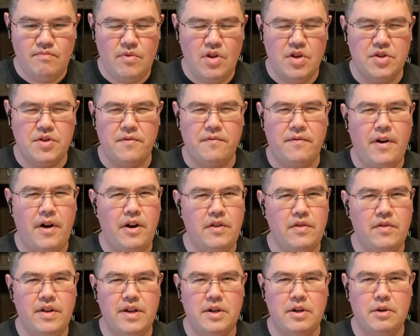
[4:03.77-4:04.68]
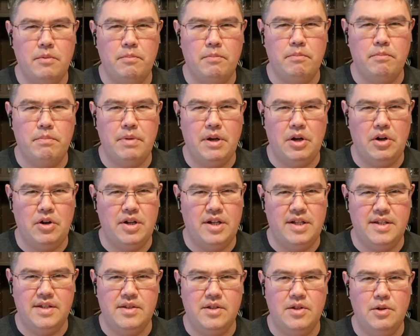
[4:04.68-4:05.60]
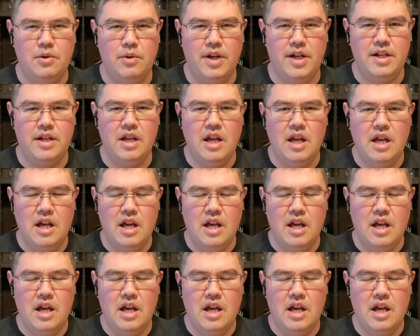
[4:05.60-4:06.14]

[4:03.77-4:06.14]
There's a very little bitterness to it.